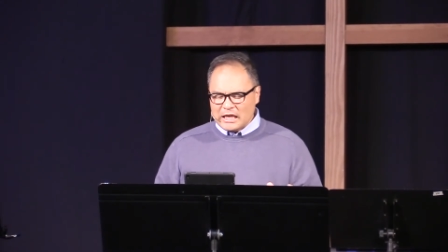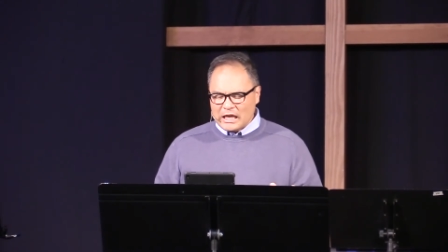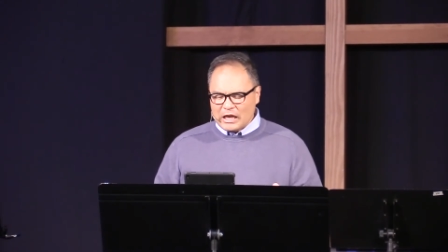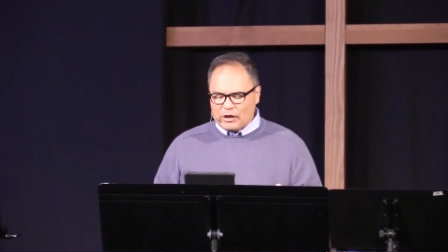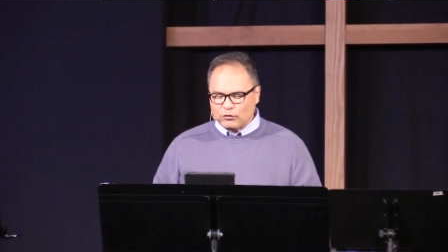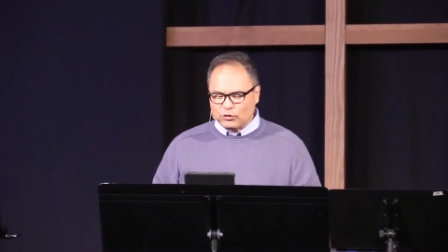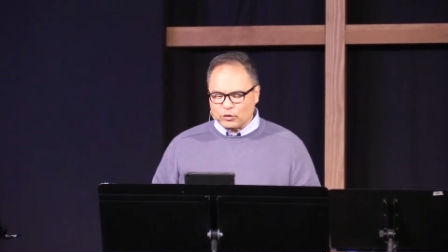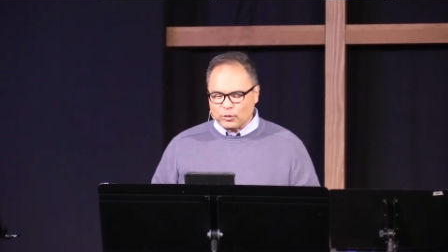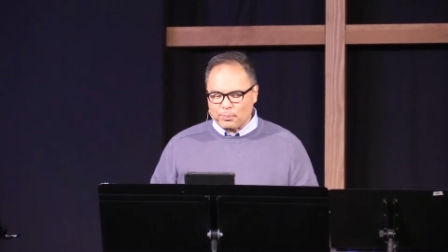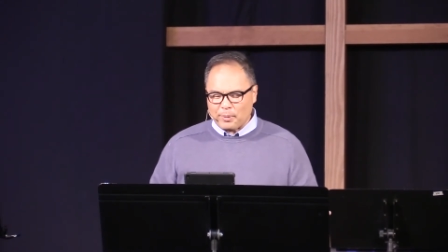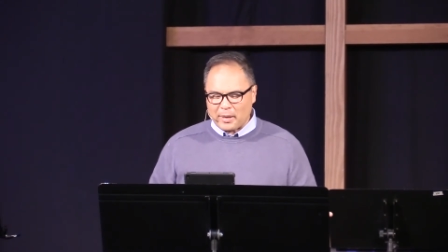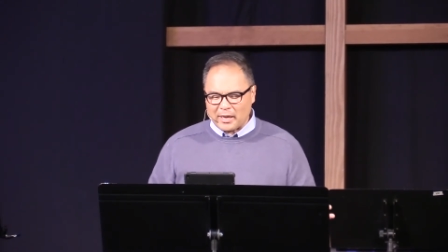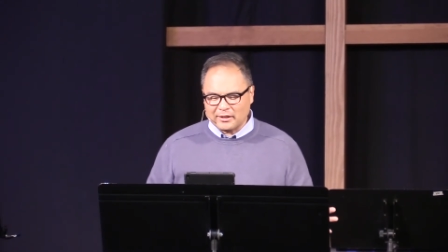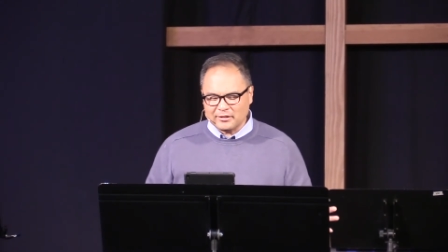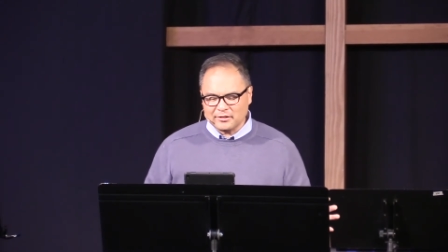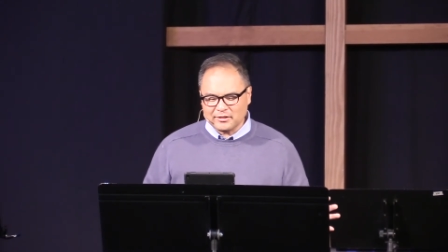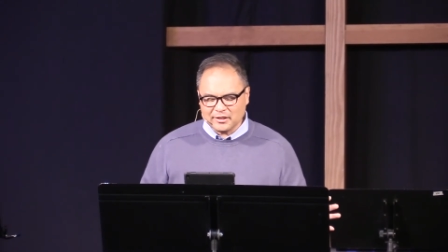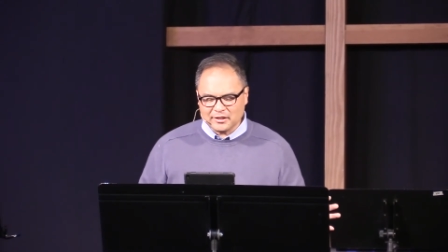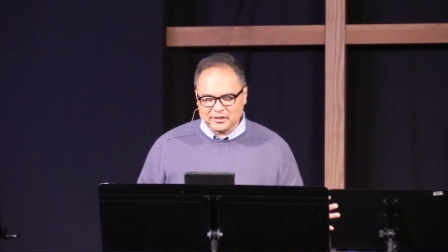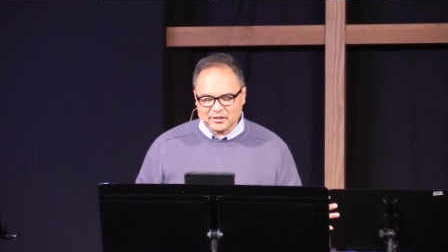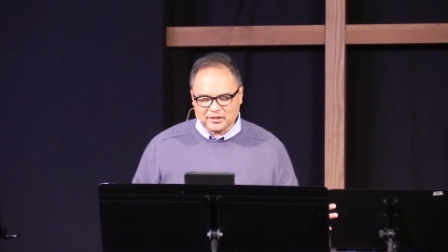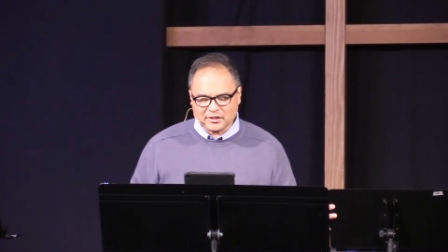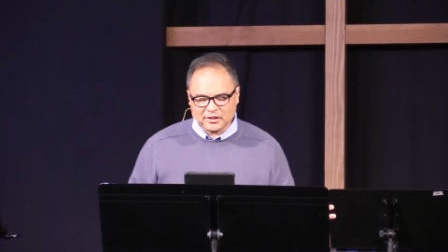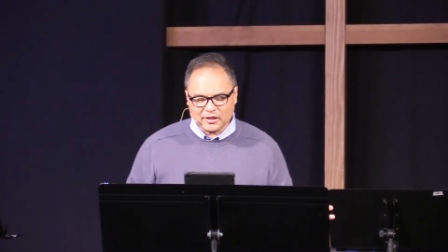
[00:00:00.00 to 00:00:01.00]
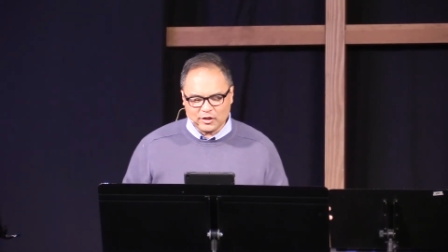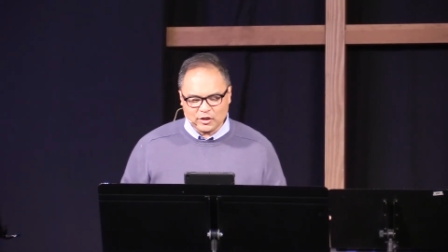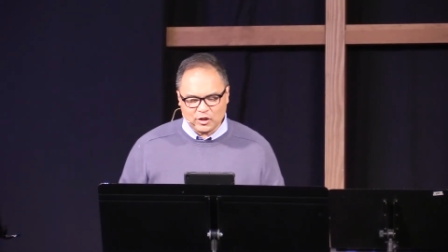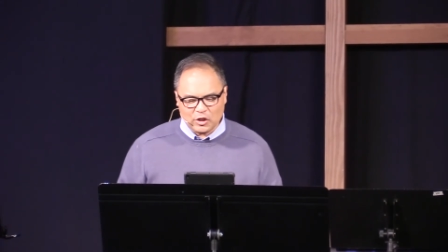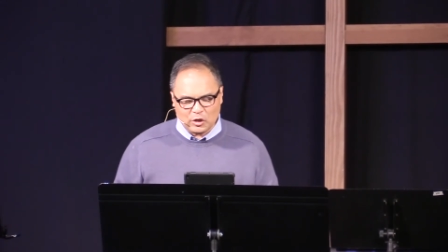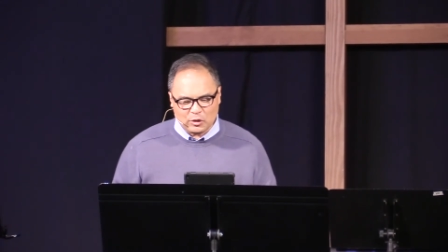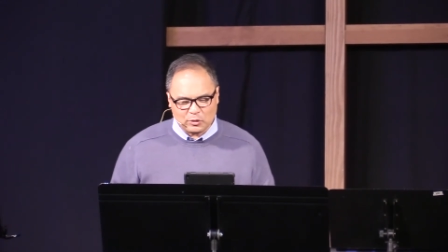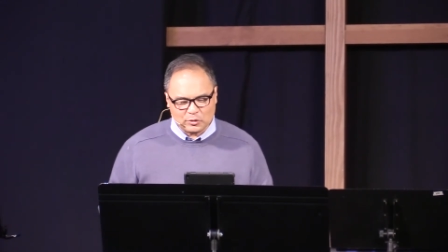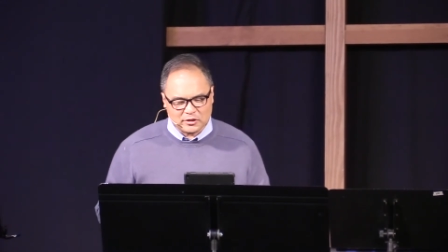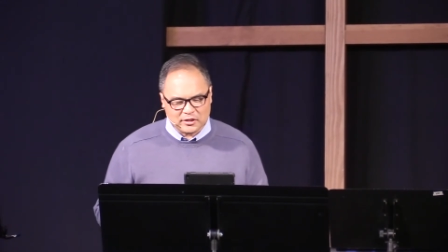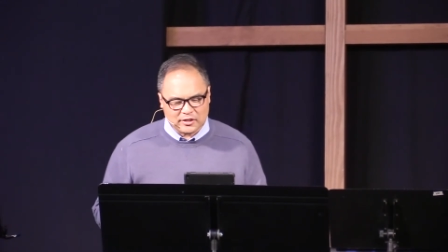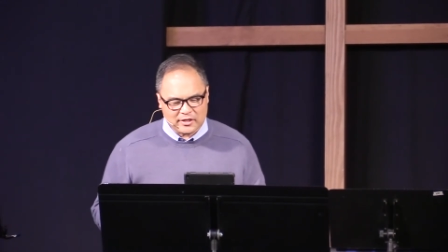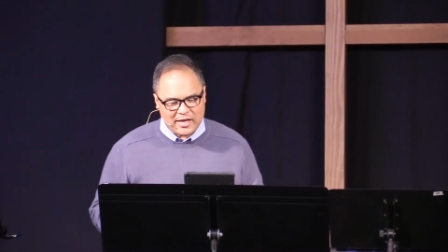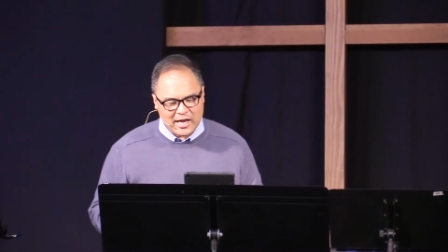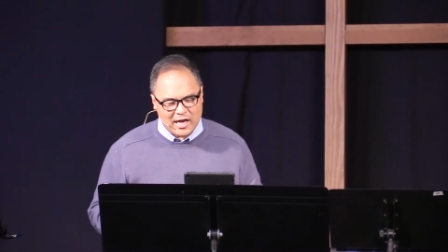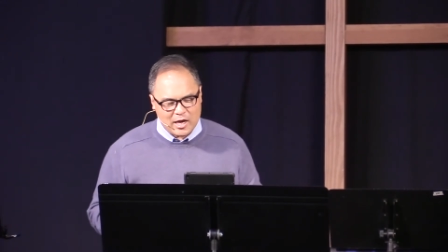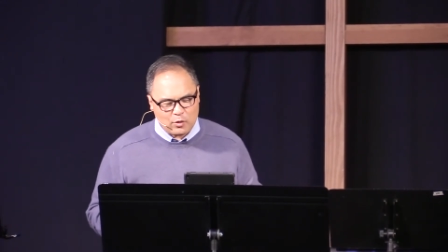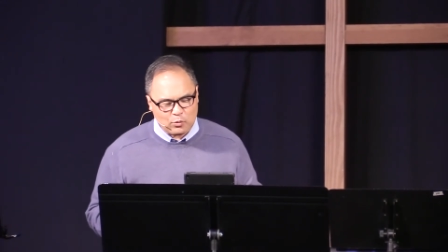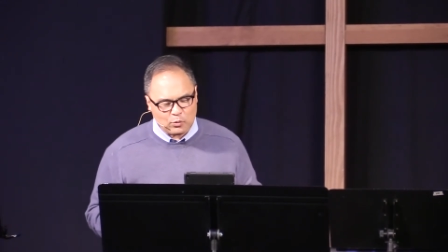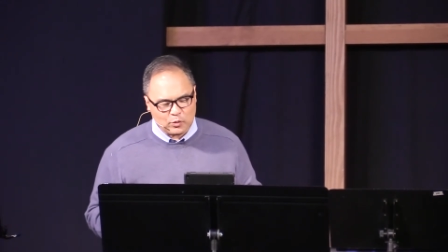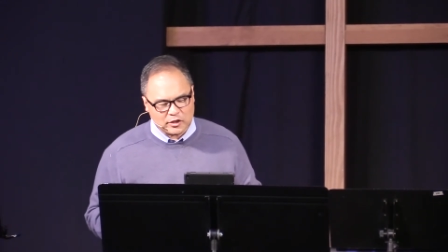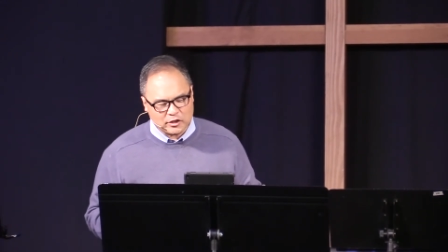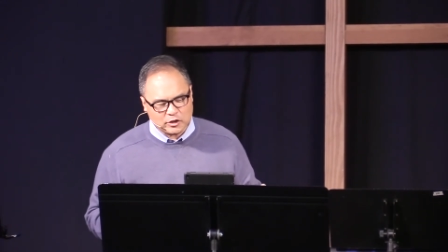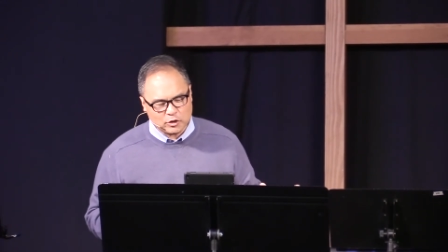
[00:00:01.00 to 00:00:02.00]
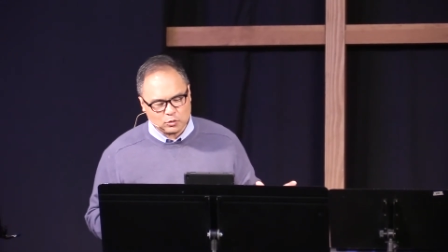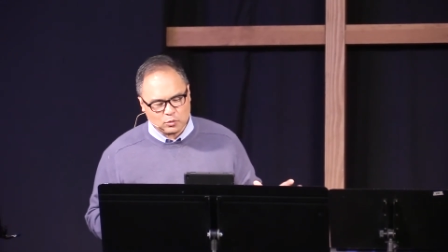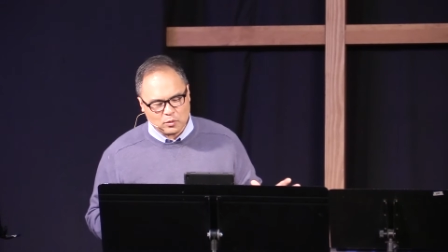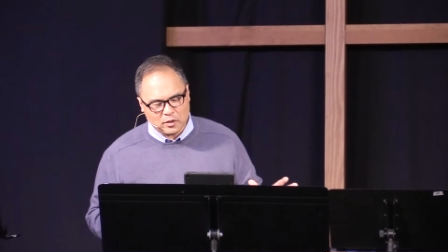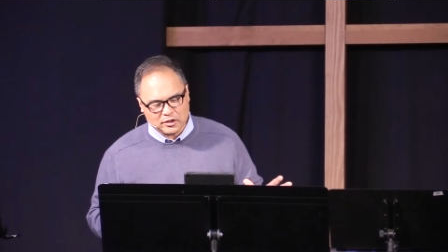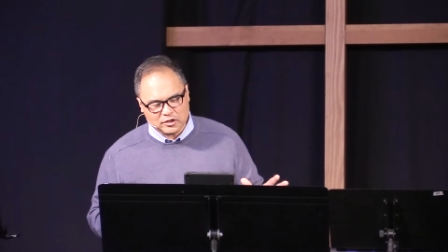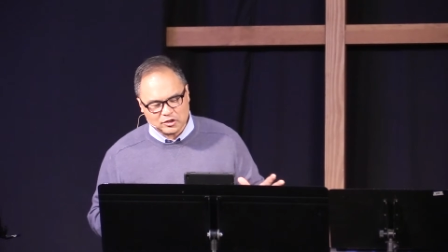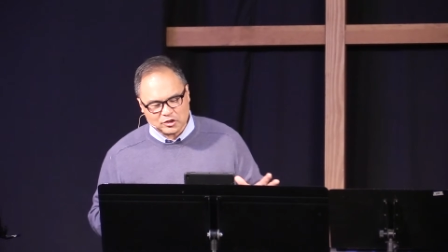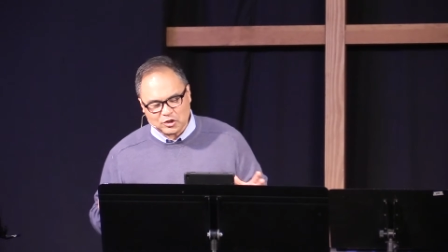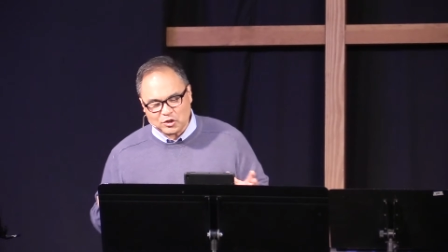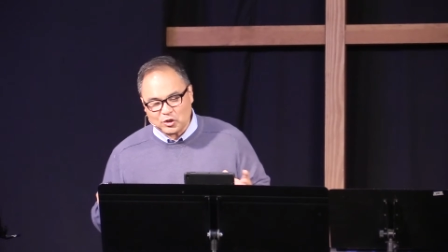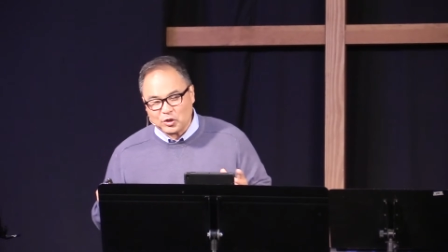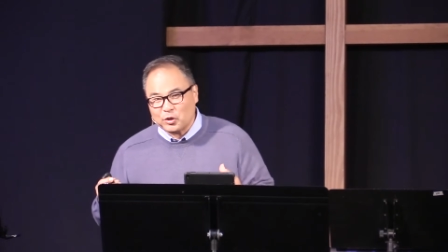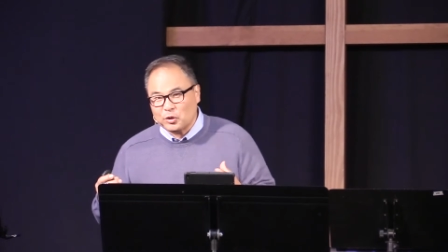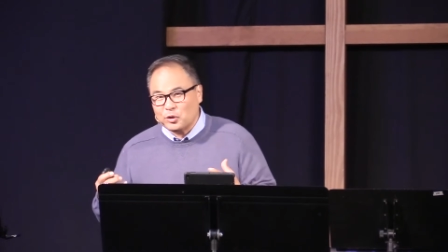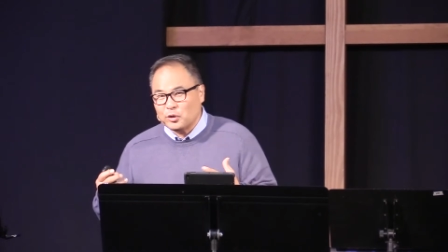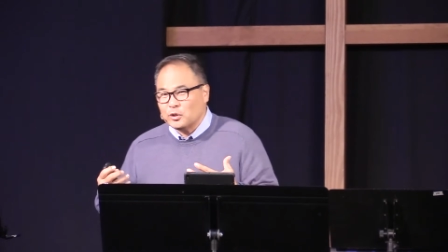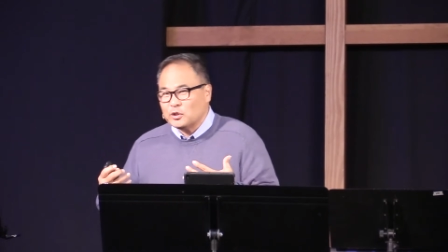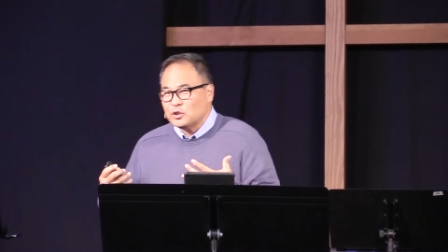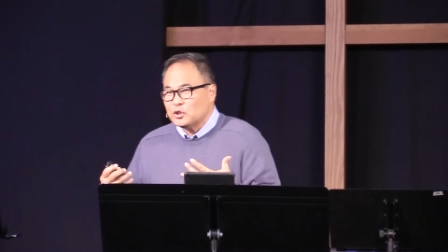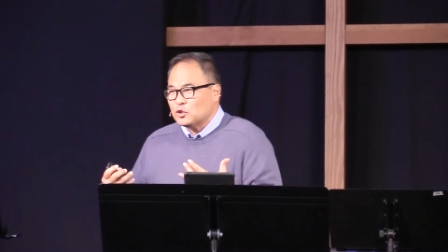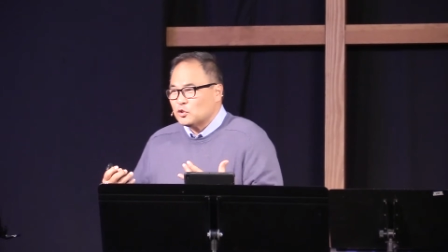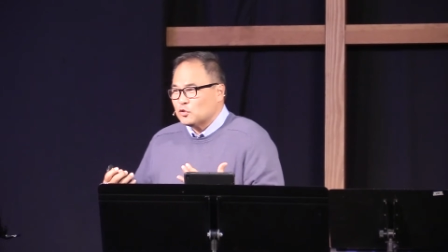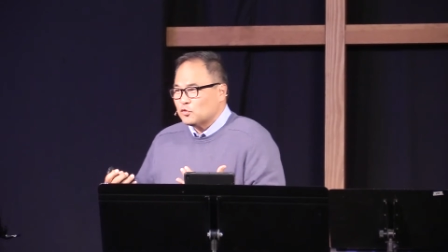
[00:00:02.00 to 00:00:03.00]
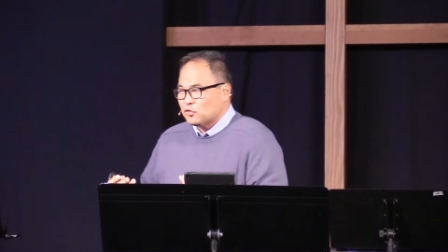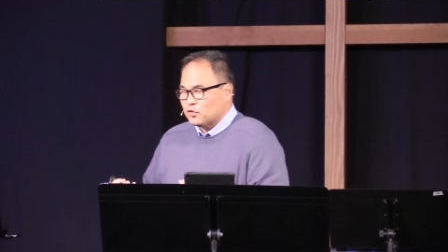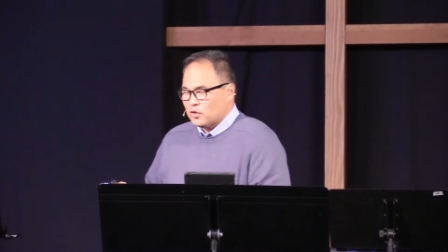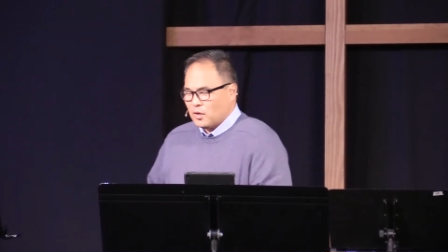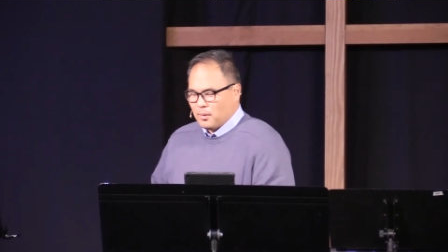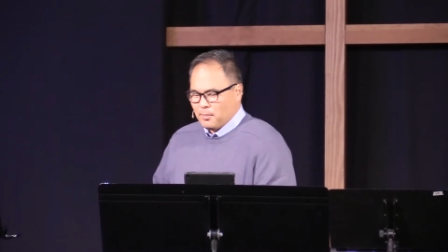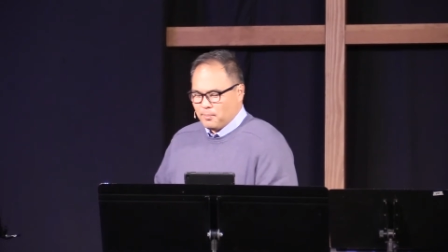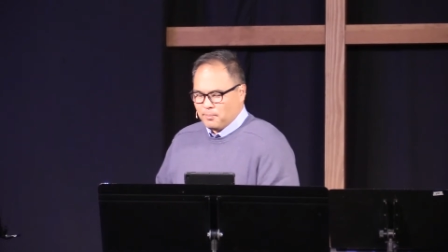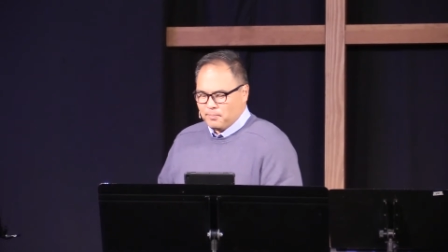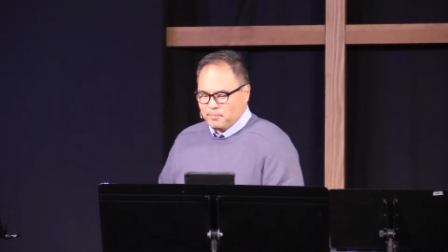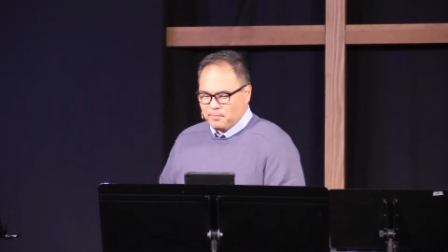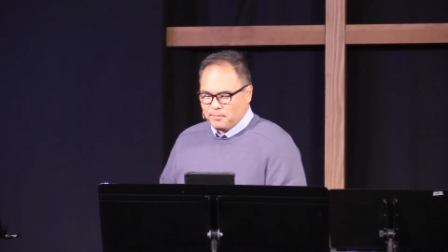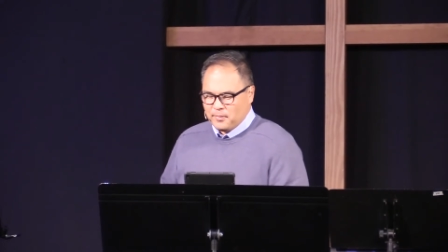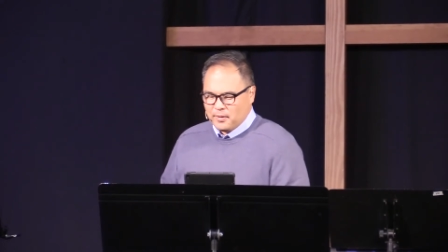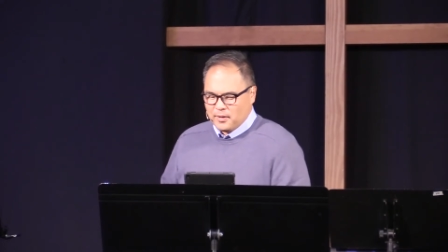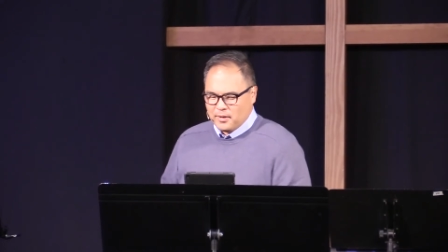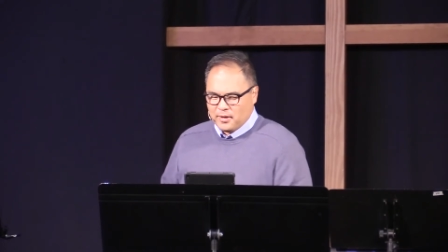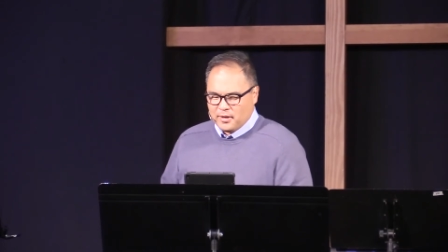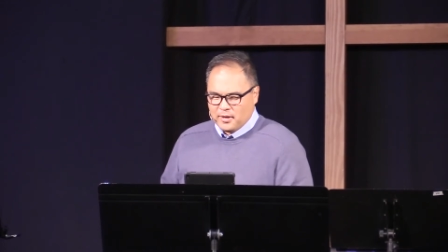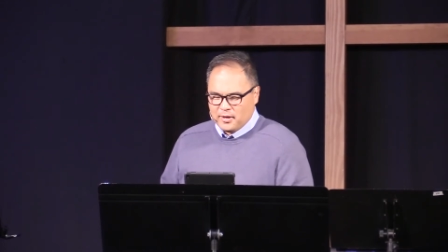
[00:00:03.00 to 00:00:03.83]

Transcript: If repentance denotes that which one turns from,